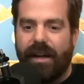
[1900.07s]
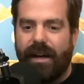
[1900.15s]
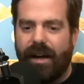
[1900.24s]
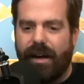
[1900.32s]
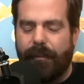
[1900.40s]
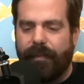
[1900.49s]

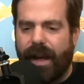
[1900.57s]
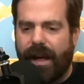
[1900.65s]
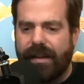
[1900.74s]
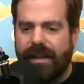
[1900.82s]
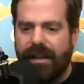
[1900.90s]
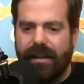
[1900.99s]
I
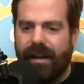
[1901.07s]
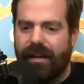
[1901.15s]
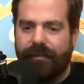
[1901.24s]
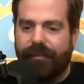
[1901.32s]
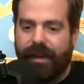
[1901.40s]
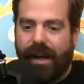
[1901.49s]
think
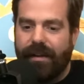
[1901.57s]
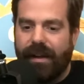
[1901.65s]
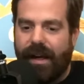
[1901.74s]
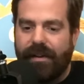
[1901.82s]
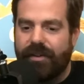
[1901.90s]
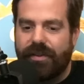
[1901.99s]

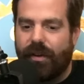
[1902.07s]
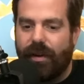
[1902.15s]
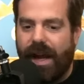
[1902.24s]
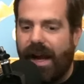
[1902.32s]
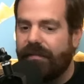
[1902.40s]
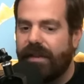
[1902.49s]
I just don't
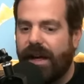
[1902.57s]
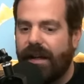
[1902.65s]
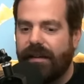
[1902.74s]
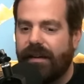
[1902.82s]
have that.